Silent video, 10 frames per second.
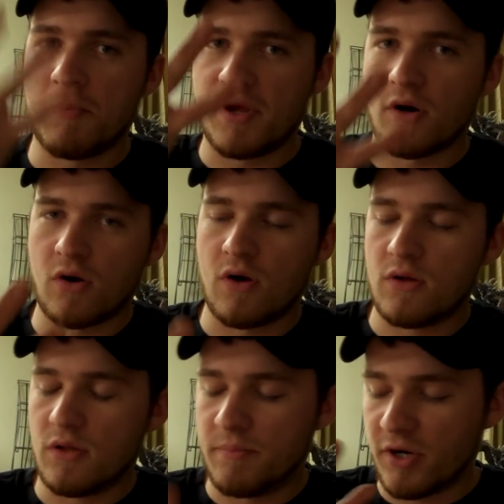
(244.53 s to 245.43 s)
bigger
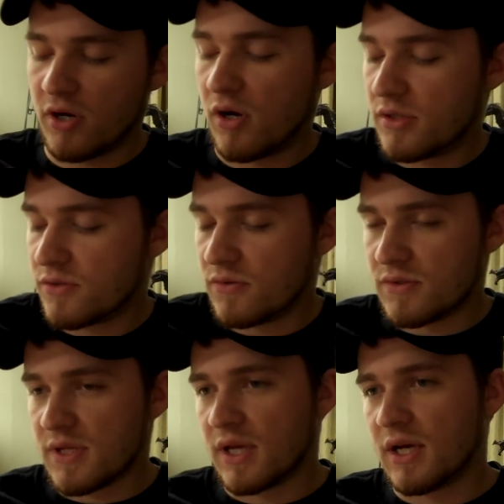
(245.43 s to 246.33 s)
con bigger
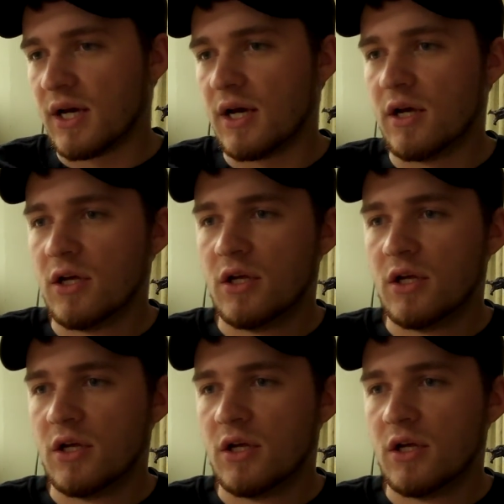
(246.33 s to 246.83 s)
consoles, like uh,